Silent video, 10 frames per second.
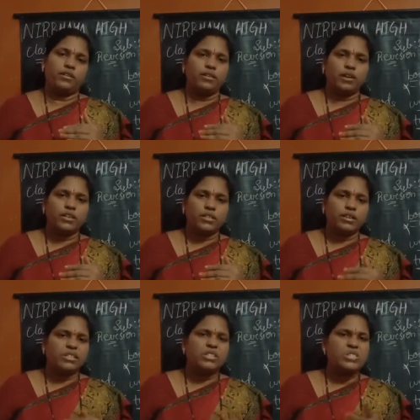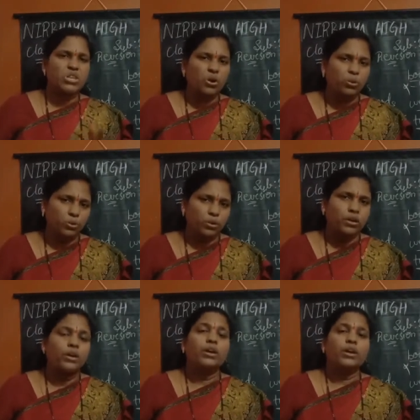Okay, children, this is your own.
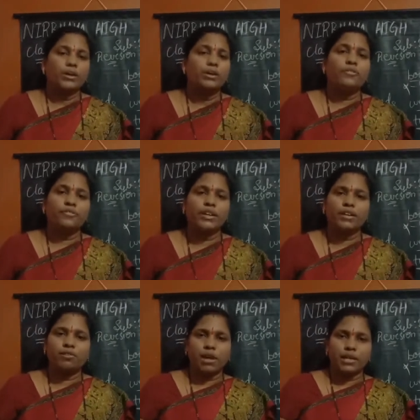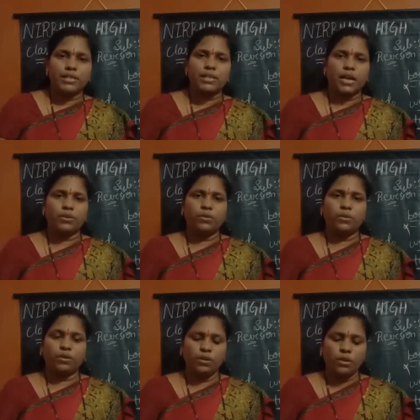Your friend qualities, I don't
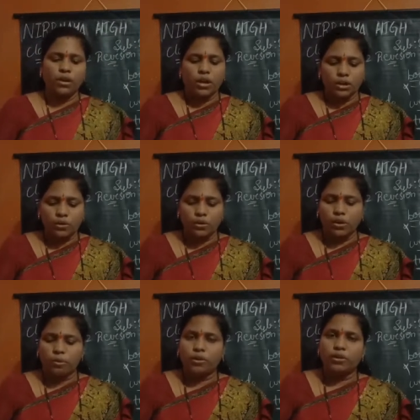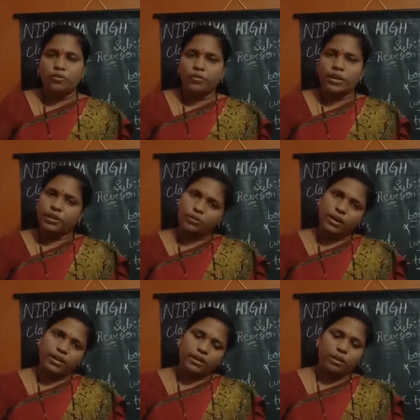know. No? You know about your friend, you
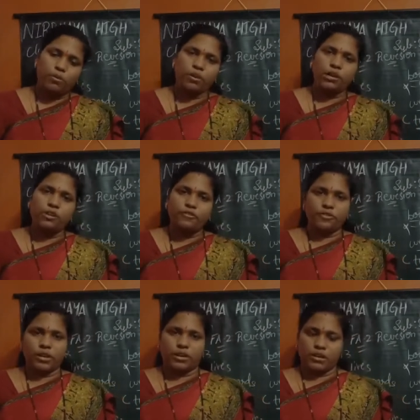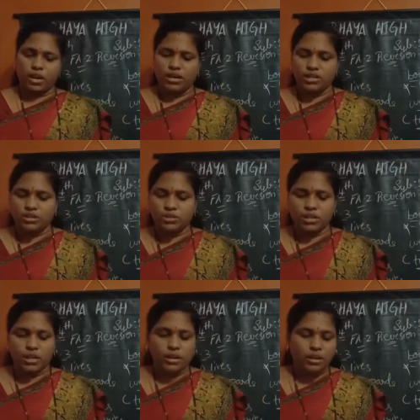write it about your friend. Understood
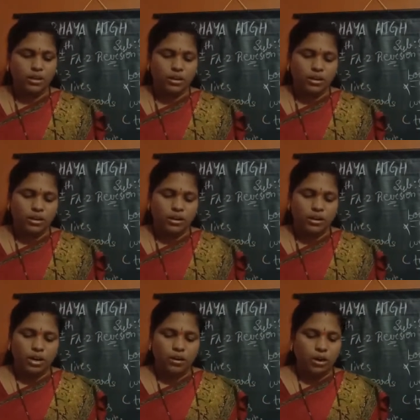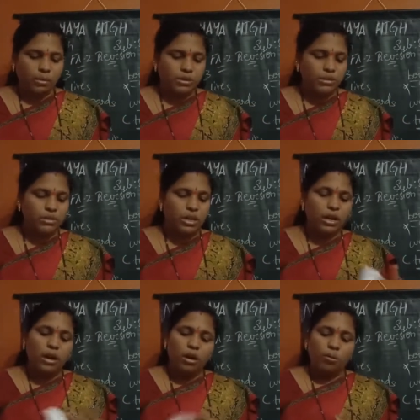children? Now coming to the
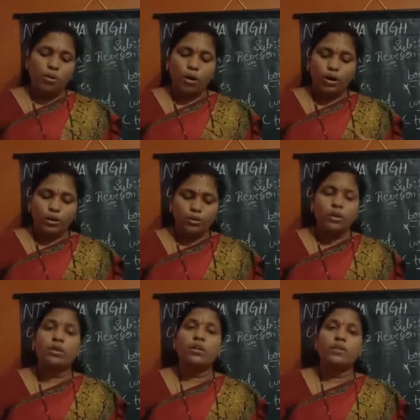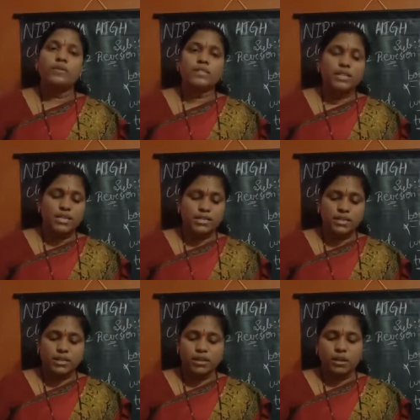module, which
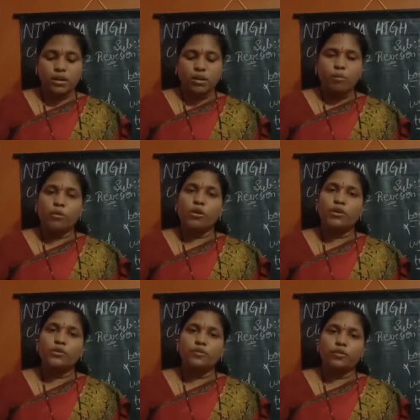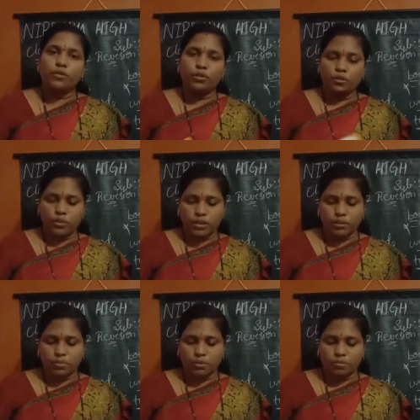lesson? Module 4
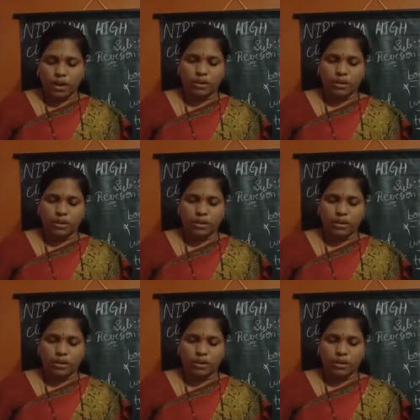workbook part.